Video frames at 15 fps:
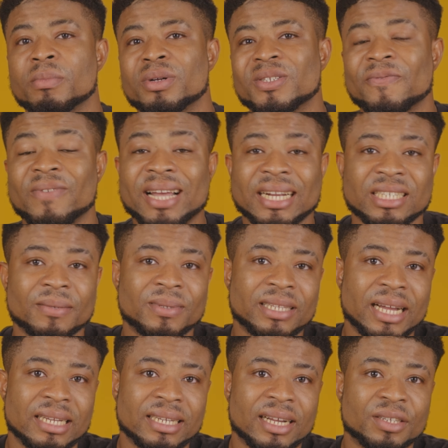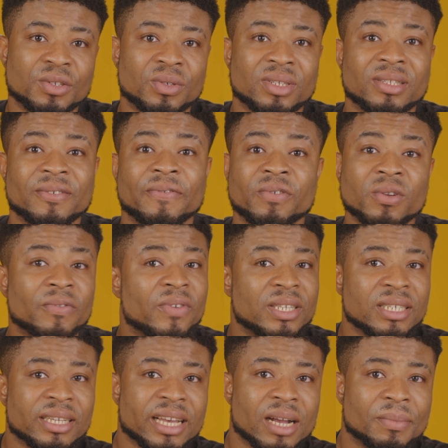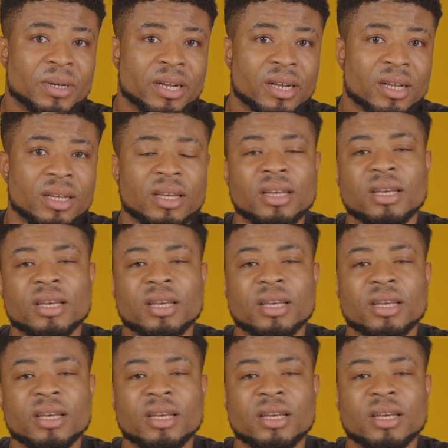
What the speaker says: much flagship standard using the front-facing camera,